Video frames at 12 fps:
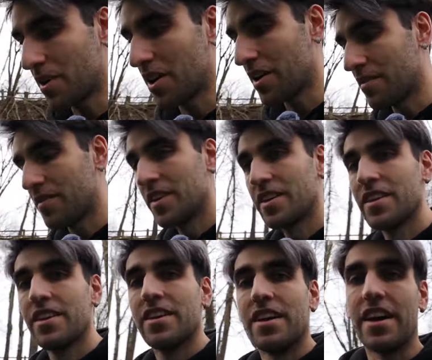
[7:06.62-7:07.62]
but
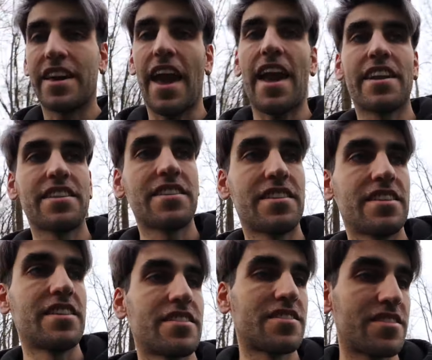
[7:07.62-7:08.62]
again,
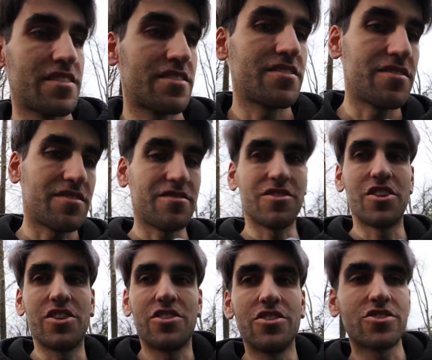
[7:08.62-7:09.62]
it's,
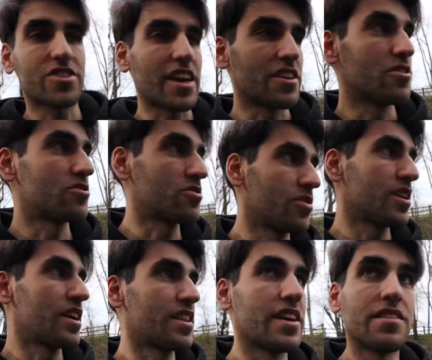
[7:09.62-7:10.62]
you just get used to
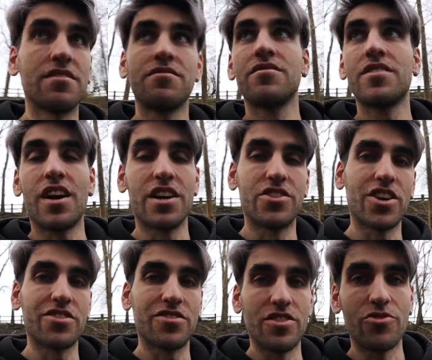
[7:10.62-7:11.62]
it, and then I
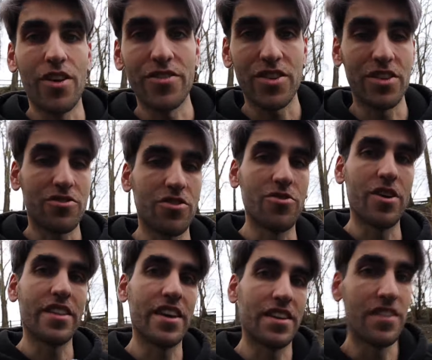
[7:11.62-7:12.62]
adjust the driver's side toggle
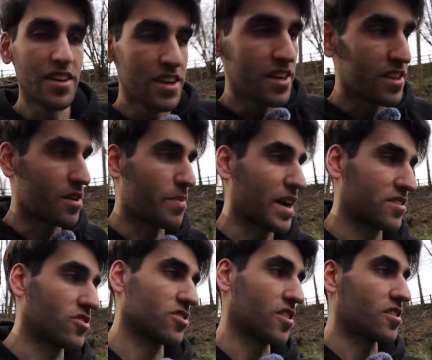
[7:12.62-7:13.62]
and then the
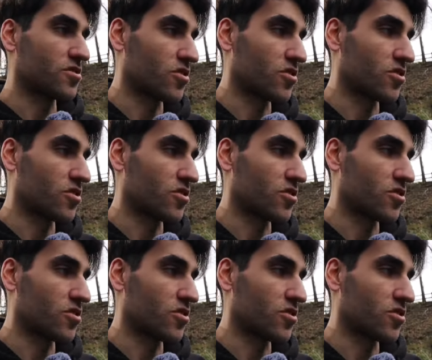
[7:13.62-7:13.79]
passenger side